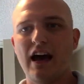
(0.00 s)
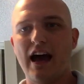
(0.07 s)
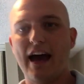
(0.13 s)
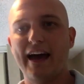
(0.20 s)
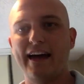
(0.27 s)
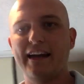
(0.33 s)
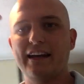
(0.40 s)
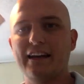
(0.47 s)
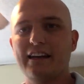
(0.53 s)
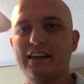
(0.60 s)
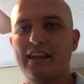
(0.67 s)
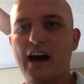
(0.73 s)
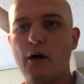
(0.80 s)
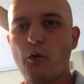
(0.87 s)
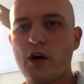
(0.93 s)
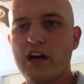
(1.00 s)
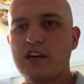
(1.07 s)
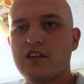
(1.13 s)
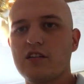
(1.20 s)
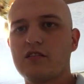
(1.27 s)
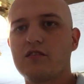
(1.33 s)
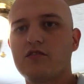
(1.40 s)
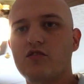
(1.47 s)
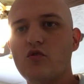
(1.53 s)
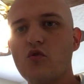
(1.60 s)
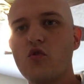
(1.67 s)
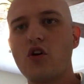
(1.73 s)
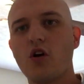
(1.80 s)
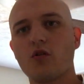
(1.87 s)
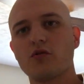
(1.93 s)
and that way
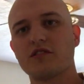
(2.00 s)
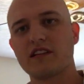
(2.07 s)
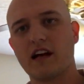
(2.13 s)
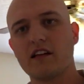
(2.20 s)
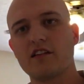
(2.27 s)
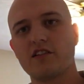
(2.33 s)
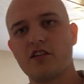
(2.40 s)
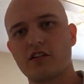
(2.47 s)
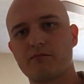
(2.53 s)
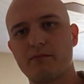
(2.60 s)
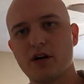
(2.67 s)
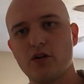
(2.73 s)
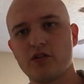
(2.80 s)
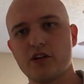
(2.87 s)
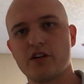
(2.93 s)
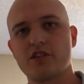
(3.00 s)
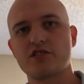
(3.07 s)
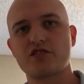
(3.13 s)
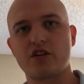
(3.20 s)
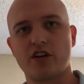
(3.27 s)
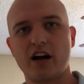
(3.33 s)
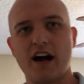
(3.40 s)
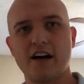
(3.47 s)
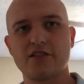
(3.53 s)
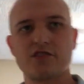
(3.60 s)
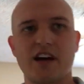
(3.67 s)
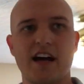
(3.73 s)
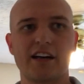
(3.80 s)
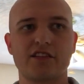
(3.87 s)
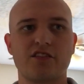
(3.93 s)
you go telling your builders, your
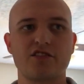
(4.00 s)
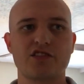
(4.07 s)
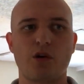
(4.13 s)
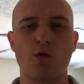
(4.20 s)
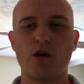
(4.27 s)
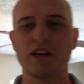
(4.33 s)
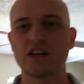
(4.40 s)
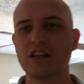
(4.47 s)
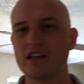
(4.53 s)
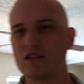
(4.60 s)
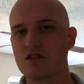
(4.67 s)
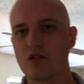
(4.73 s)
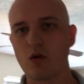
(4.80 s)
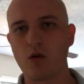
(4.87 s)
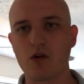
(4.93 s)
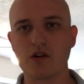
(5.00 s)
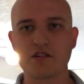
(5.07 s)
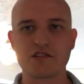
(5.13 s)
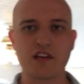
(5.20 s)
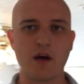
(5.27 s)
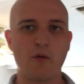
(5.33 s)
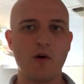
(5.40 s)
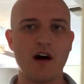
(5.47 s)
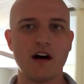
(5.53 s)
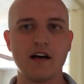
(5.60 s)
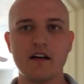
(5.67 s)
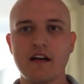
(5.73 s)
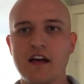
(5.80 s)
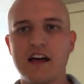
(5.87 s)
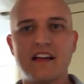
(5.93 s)
contractors, I want these doors, I
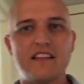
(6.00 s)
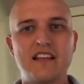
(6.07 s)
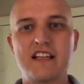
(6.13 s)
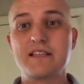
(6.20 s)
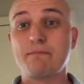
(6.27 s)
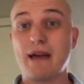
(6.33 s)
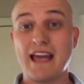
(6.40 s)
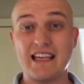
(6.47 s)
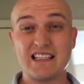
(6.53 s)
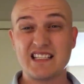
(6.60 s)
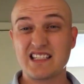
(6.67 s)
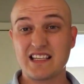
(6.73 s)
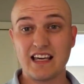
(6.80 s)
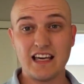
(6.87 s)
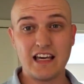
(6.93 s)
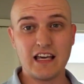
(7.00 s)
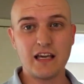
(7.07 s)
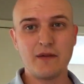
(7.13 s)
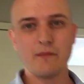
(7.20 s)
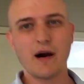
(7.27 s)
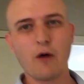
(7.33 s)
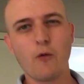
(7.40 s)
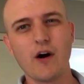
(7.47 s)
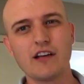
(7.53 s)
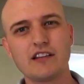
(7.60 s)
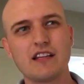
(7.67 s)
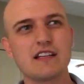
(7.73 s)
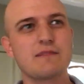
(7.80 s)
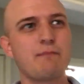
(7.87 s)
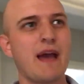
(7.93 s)
want this paint scheme, I
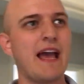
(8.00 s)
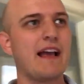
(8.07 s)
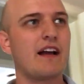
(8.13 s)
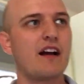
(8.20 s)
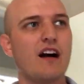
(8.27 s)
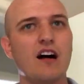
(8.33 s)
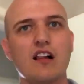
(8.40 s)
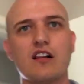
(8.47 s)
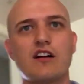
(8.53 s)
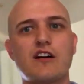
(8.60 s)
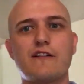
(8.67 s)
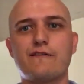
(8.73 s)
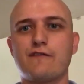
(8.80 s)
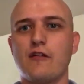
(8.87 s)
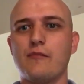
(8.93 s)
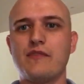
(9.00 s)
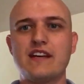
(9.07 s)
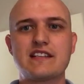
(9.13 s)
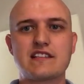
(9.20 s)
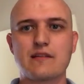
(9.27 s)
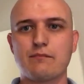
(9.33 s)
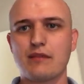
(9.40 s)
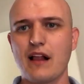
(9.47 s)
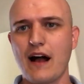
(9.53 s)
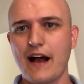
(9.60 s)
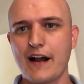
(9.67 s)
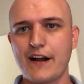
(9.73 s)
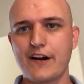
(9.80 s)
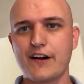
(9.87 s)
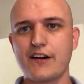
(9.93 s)
want this paint color from this
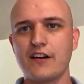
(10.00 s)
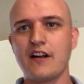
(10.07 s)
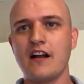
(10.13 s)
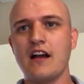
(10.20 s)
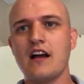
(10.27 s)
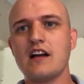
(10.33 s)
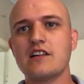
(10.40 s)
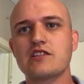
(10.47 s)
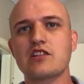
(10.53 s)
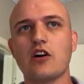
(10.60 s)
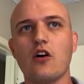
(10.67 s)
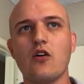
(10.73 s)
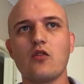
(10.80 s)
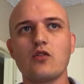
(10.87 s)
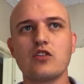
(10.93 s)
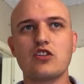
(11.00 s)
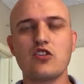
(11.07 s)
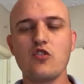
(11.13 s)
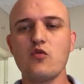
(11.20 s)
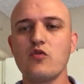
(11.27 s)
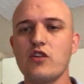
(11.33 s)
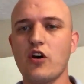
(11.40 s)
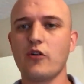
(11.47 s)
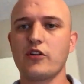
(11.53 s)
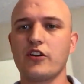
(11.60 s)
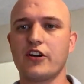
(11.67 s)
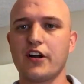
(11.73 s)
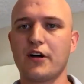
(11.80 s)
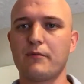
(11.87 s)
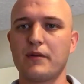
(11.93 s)
supplier, so you know
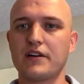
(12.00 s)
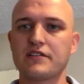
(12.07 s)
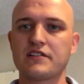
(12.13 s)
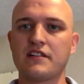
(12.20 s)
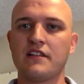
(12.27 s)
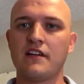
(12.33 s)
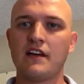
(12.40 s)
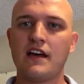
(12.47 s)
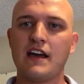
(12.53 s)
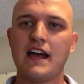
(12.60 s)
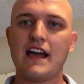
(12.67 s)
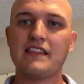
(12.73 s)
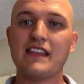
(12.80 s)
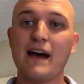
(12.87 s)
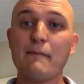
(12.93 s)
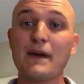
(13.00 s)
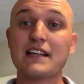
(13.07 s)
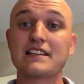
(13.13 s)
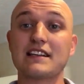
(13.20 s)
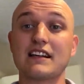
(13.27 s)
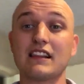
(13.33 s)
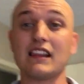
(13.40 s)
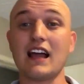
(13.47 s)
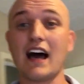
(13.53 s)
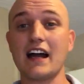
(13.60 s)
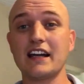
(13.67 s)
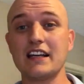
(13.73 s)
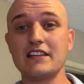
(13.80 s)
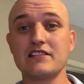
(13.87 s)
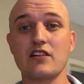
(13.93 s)
your numbers. And that makes it a
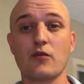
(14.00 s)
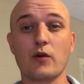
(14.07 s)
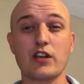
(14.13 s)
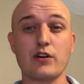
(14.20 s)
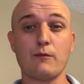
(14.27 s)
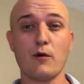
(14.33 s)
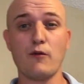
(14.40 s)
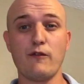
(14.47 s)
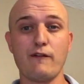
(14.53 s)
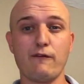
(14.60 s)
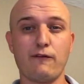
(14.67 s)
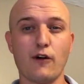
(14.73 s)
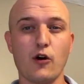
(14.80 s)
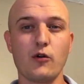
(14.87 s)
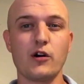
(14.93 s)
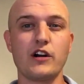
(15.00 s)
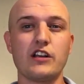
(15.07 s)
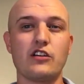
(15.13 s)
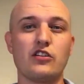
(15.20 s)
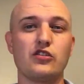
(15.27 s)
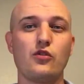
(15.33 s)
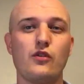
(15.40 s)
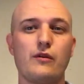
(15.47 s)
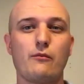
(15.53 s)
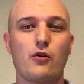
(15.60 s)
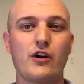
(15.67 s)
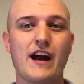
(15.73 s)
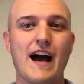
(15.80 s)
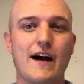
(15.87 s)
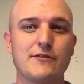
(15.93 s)
lot easier when you're moving forward and you're doing
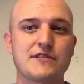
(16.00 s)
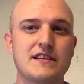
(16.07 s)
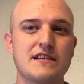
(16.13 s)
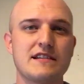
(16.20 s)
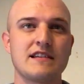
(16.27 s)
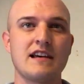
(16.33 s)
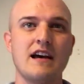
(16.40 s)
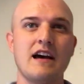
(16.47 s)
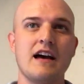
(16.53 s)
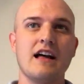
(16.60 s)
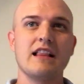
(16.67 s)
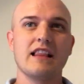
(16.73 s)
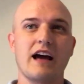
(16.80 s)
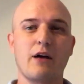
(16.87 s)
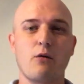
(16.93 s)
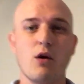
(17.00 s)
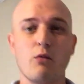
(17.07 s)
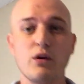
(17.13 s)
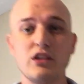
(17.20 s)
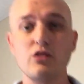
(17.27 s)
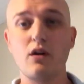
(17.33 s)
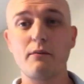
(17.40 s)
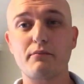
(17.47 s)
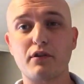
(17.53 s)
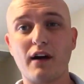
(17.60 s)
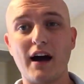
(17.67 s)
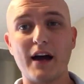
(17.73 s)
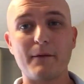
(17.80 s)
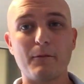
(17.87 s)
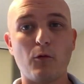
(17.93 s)
more houses. Like what we do at
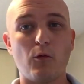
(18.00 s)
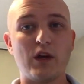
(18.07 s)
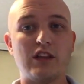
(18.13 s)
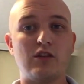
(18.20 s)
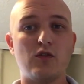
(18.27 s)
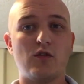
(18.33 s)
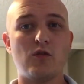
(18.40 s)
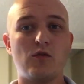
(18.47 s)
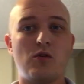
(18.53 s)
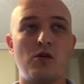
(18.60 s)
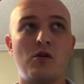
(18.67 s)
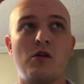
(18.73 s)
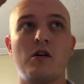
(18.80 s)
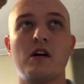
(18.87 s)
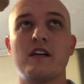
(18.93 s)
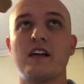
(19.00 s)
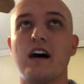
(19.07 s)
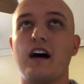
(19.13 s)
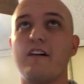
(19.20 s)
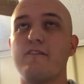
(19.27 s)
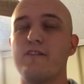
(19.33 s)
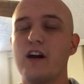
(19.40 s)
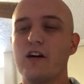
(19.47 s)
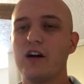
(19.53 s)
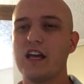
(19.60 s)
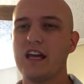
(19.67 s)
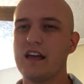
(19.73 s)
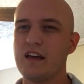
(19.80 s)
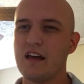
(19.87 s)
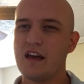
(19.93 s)
Prime, we do a
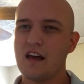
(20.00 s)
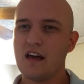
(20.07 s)
very